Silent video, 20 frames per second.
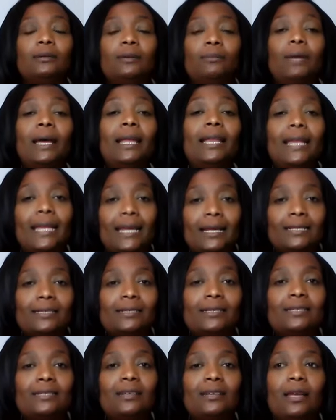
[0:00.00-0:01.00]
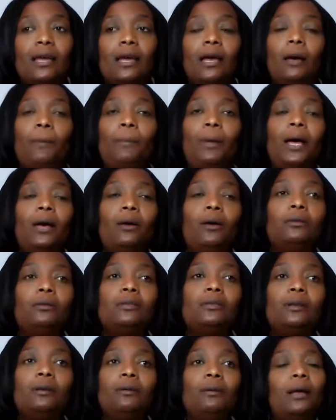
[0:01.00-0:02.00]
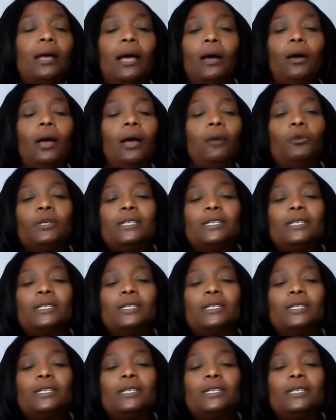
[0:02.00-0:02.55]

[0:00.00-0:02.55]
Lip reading: my list, about I